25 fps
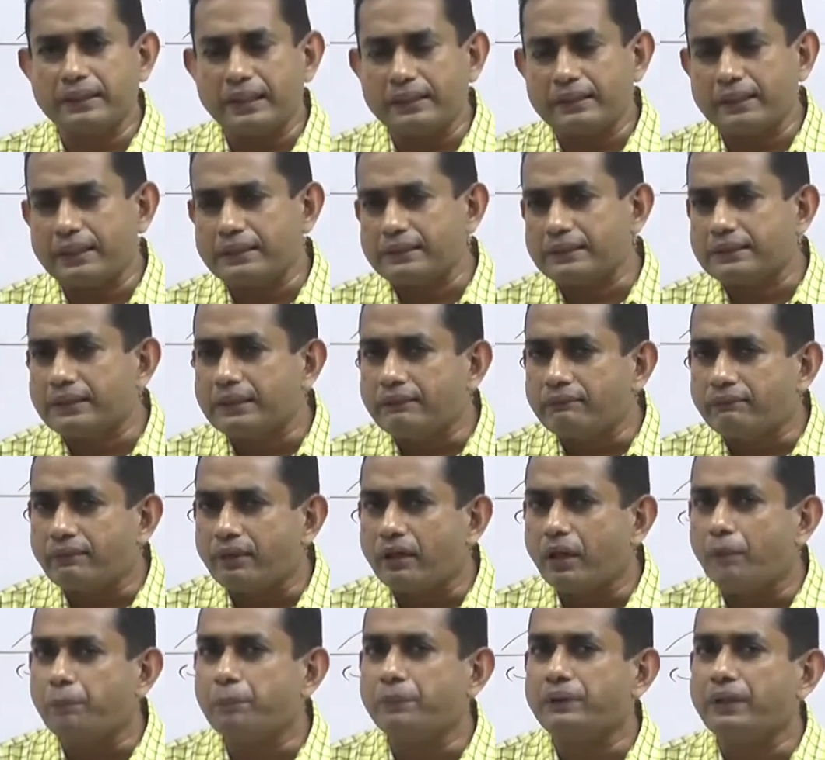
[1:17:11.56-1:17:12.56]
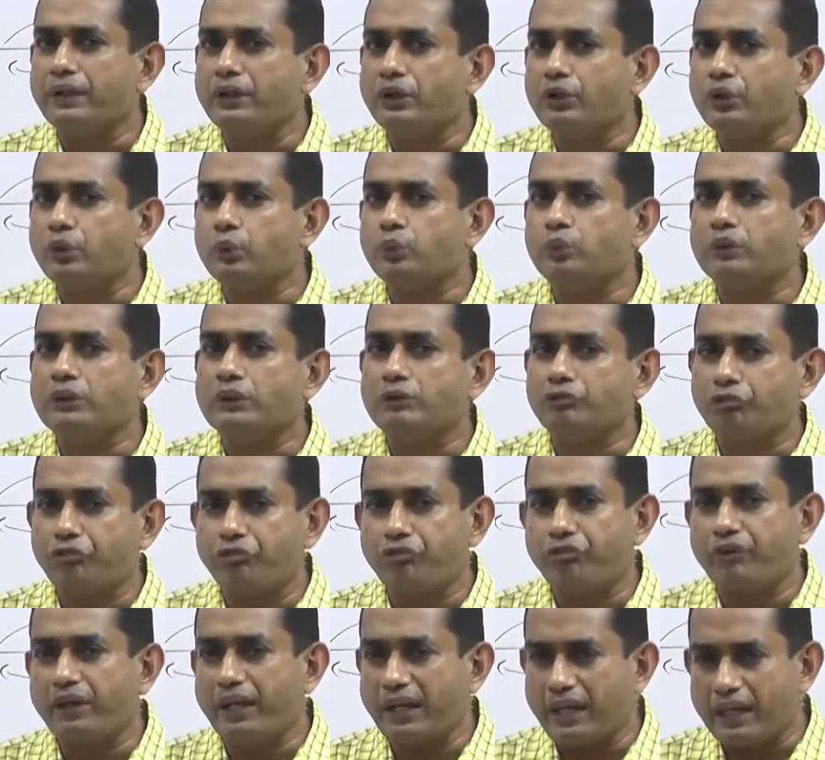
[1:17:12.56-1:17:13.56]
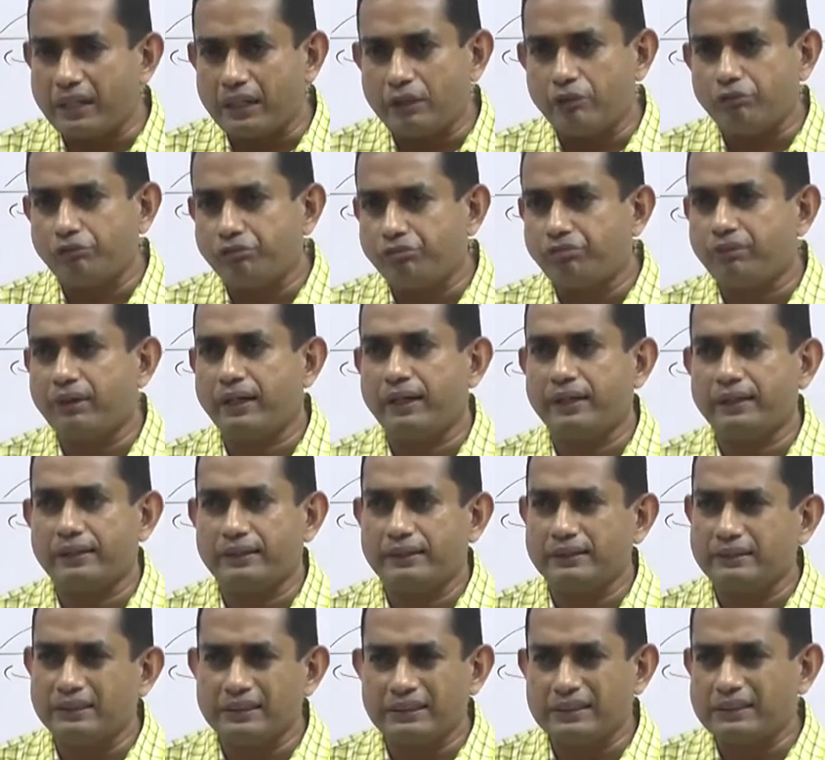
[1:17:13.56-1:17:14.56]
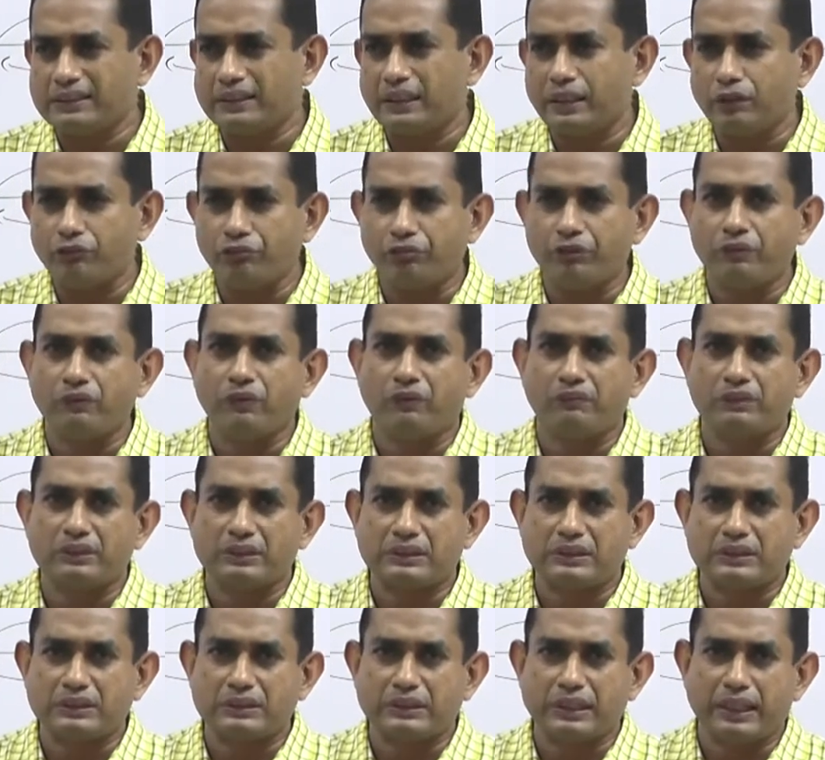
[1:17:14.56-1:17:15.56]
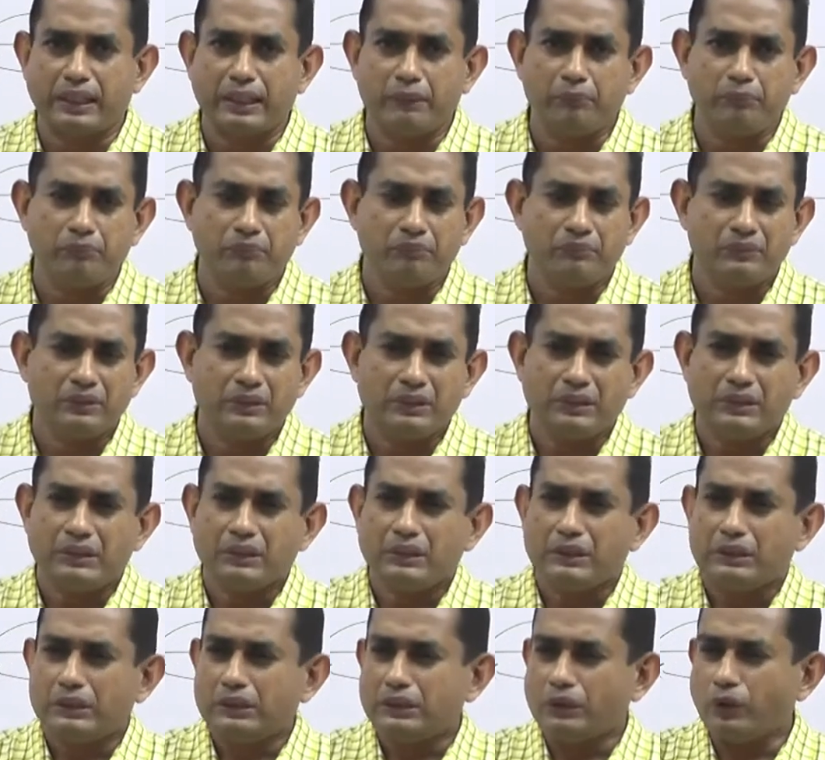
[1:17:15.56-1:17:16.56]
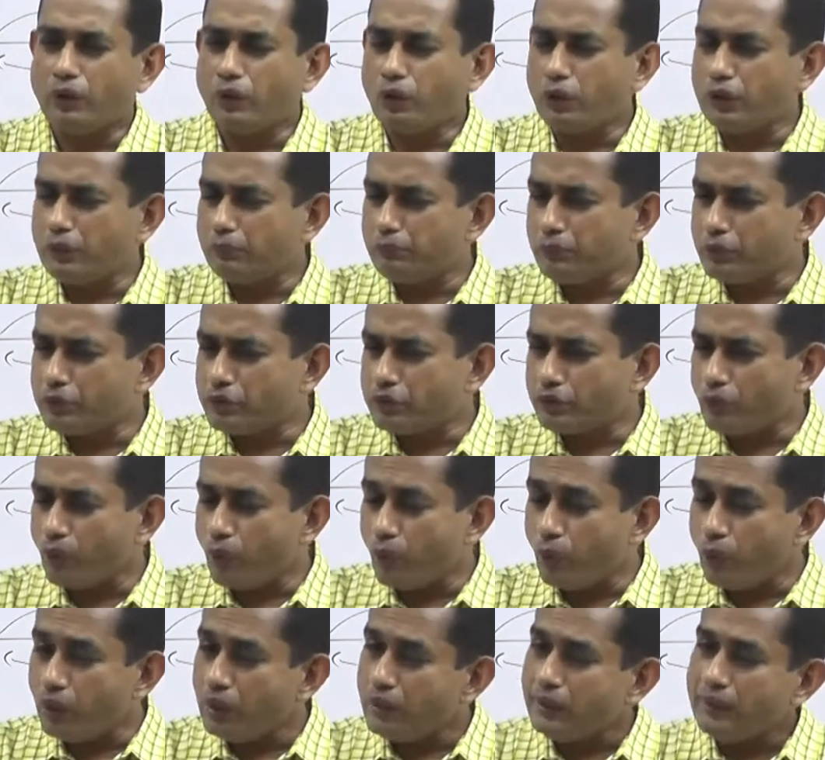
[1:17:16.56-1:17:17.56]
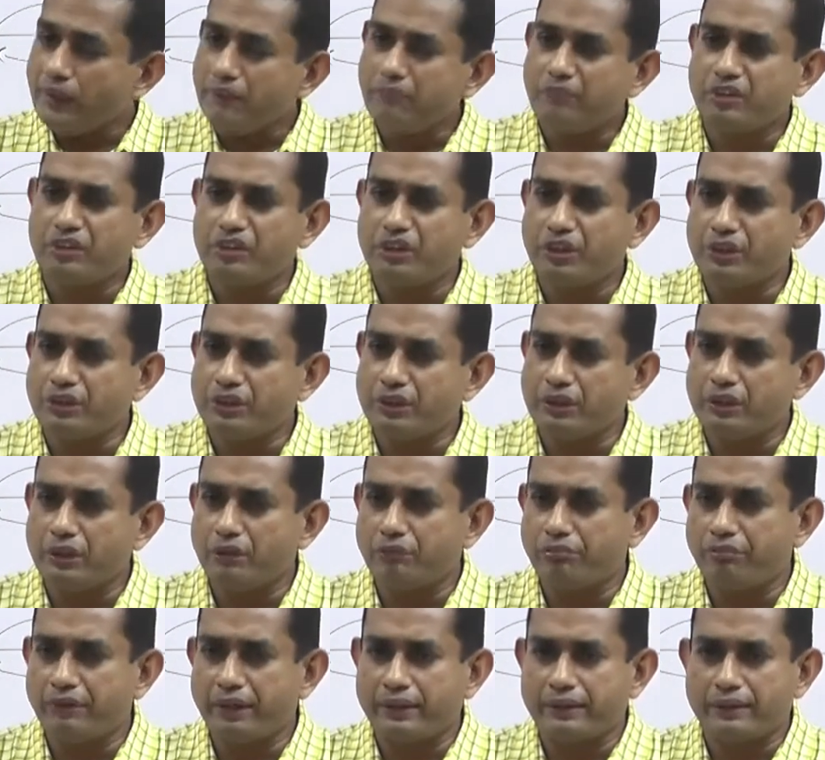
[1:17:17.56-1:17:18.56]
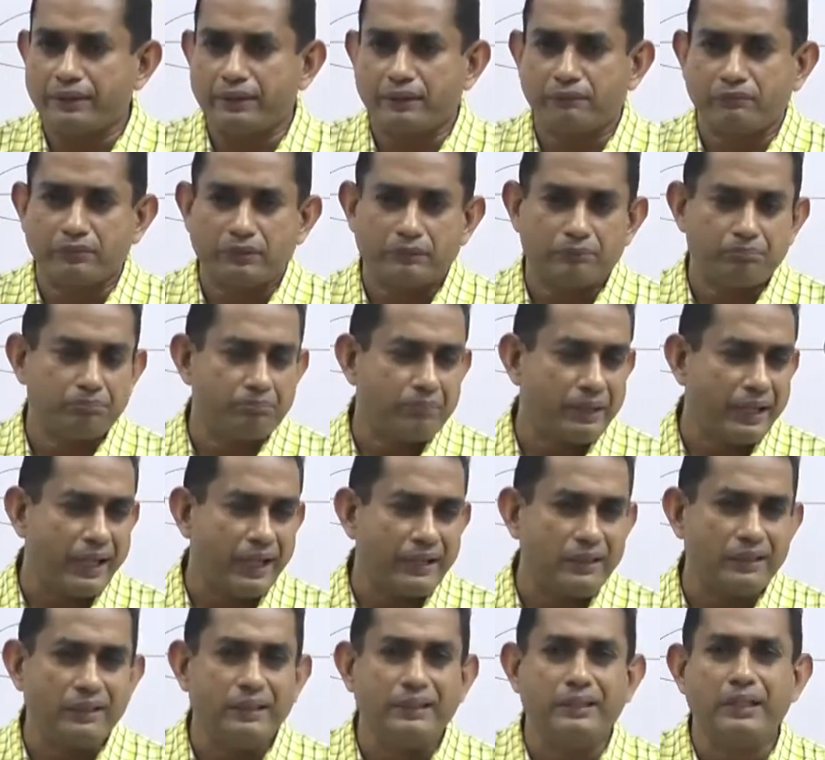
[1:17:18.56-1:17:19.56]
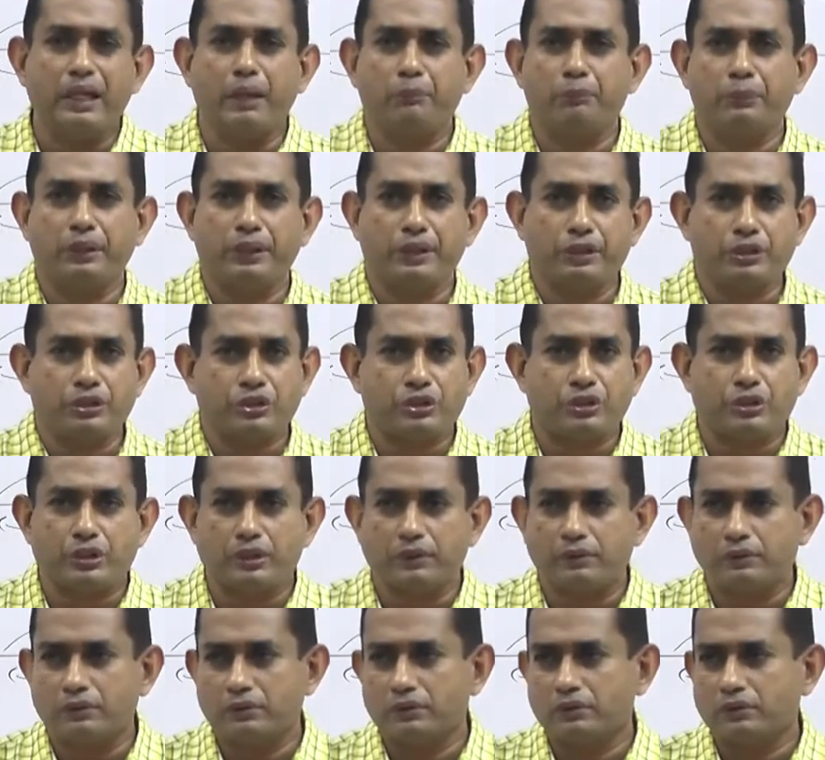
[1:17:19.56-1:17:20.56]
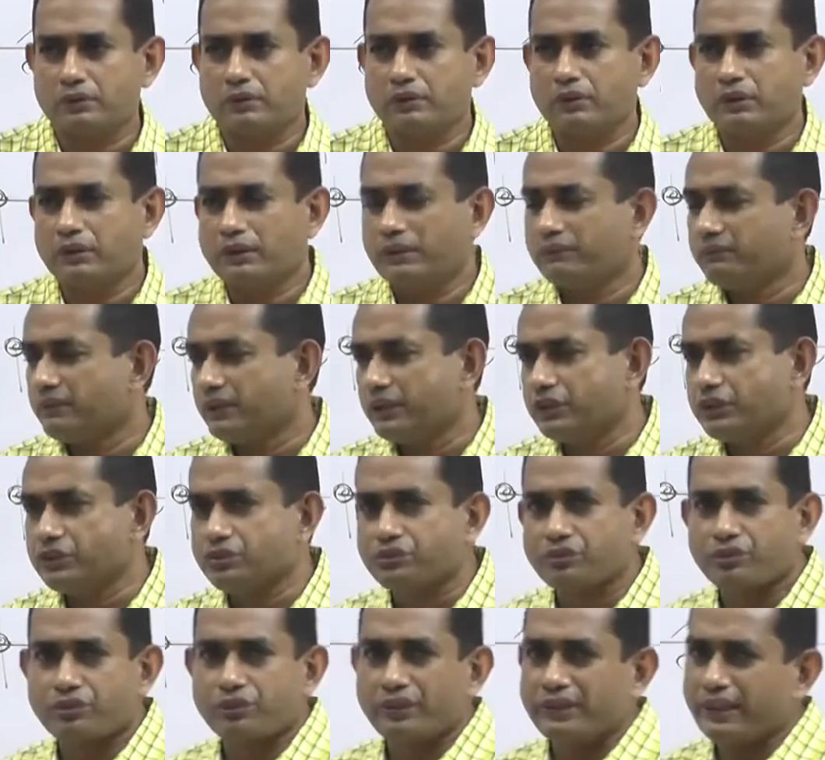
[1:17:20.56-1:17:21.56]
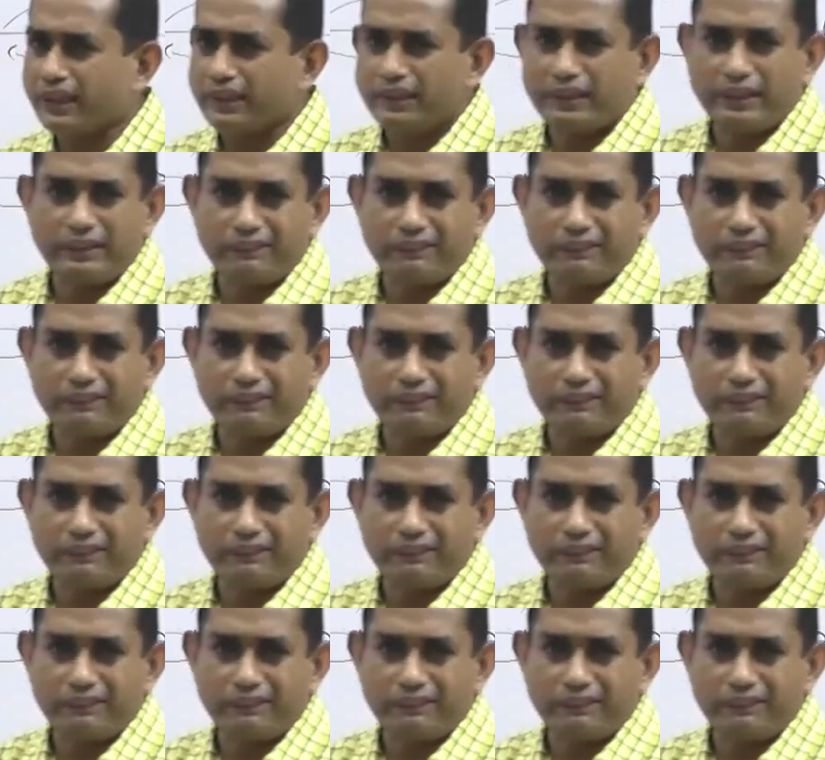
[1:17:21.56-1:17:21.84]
has developed into a flaring fire just in few hours time. Almost all the machines in the factory were badly damaged, they were destroyed and